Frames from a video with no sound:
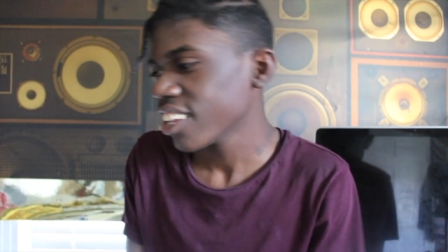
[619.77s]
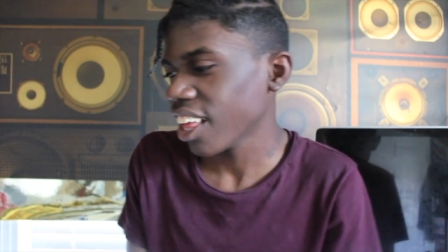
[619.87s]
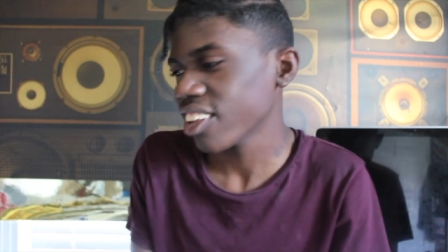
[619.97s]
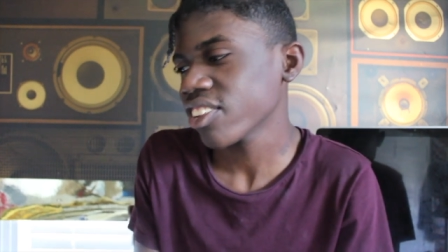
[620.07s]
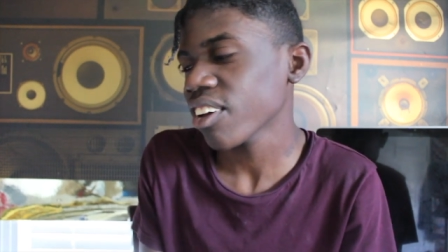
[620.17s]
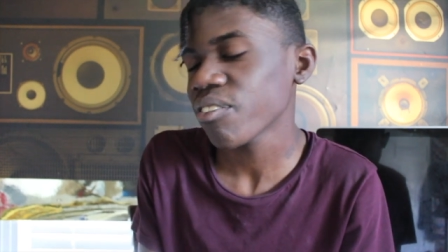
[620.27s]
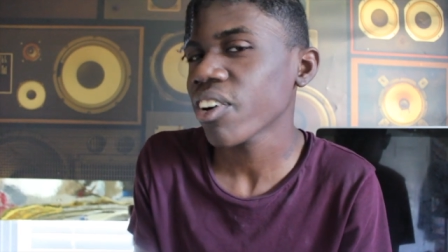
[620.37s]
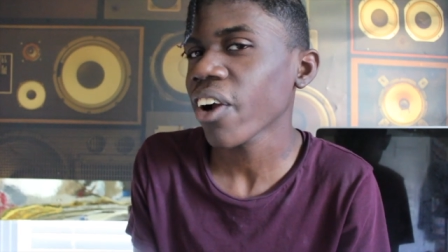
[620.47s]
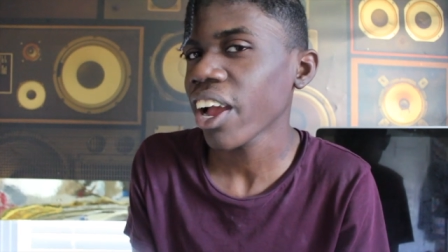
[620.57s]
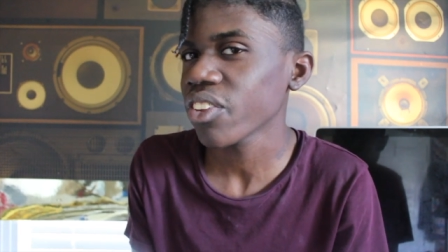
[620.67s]
Like, something
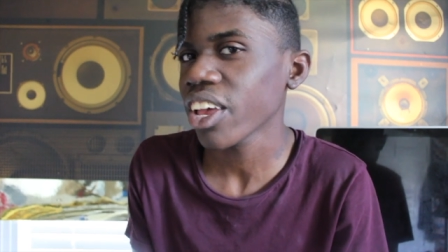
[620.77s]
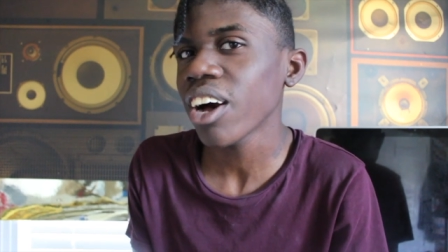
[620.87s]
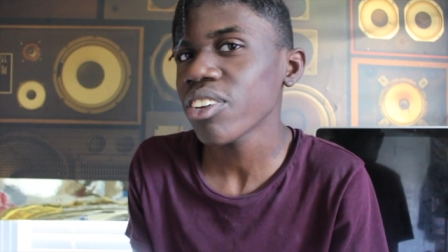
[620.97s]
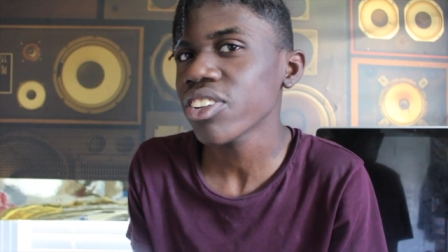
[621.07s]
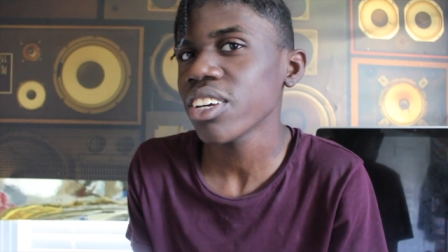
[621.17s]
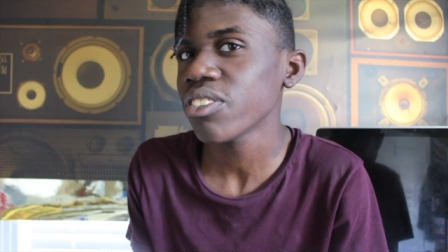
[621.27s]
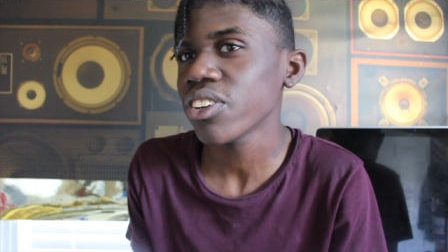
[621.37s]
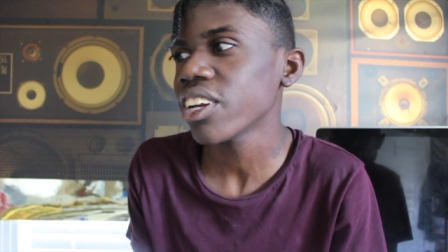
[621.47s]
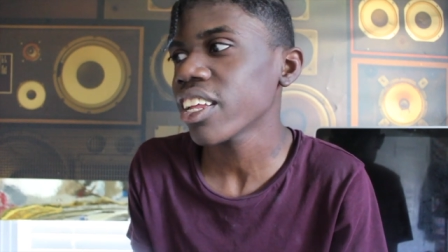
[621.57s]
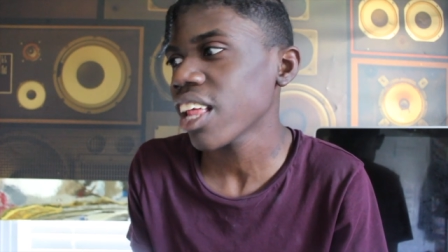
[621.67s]
crazy. I don't see him
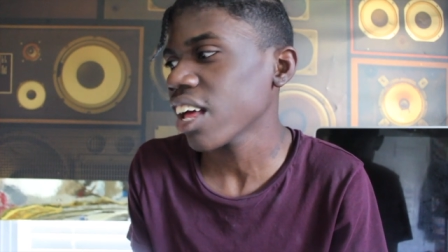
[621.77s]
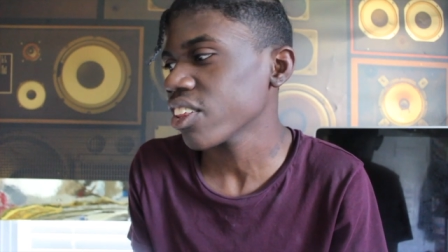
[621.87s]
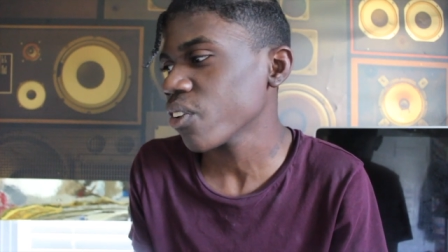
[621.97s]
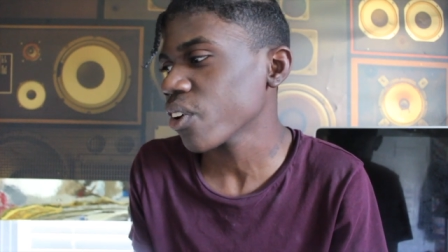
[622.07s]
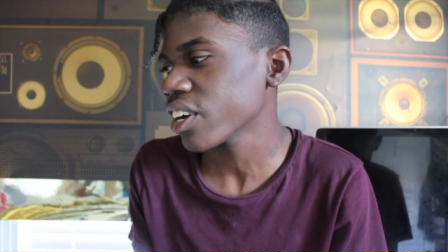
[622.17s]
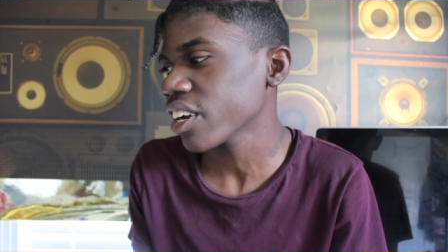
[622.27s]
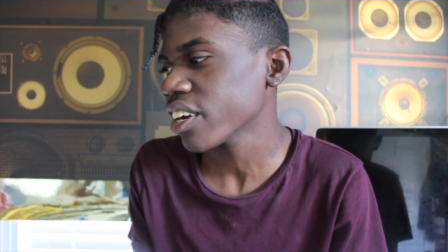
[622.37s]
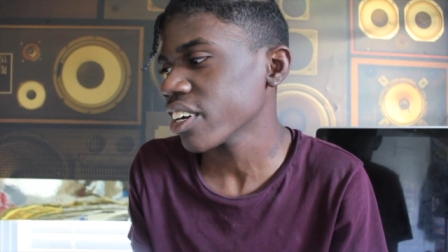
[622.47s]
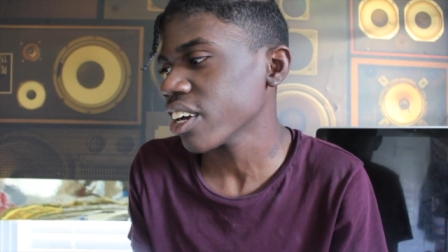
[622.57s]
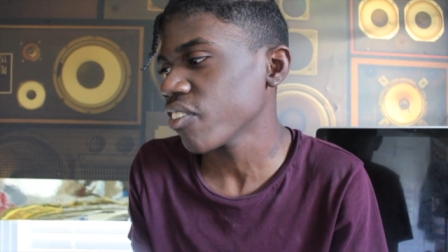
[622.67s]
doing nothing out of the ordinary.